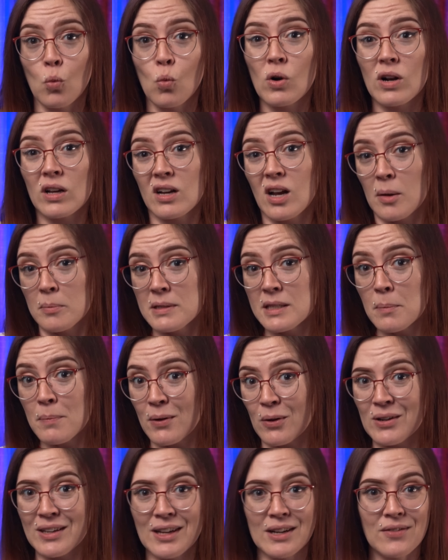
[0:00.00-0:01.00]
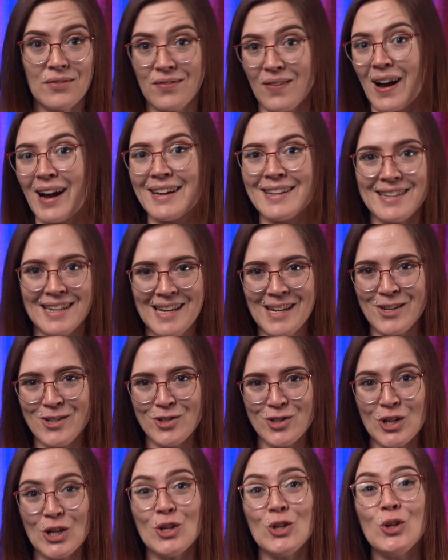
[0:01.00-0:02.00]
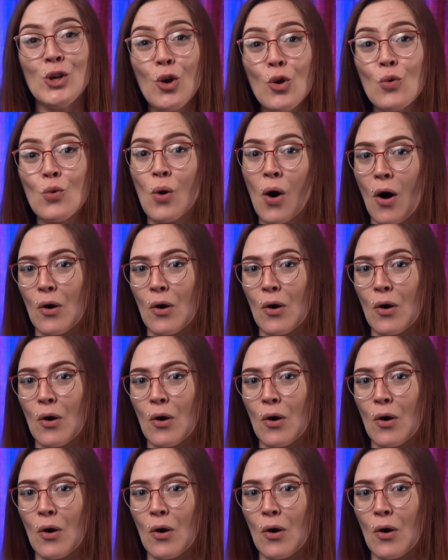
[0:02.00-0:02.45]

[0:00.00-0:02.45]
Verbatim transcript: When it comes to building a defined niche, you